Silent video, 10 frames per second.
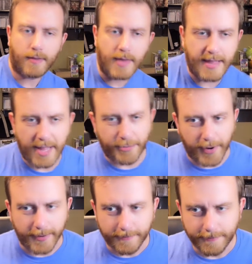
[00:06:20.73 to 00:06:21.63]
Yeah, that's
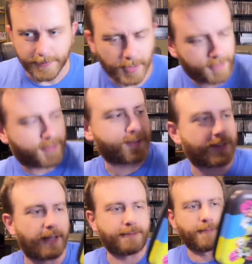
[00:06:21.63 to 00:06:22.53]
right. Here's the
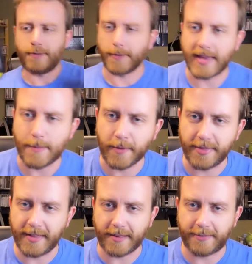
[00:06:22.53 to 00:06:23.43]
stuff. So it came
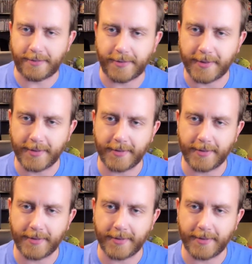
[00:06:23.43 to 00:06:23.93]
with this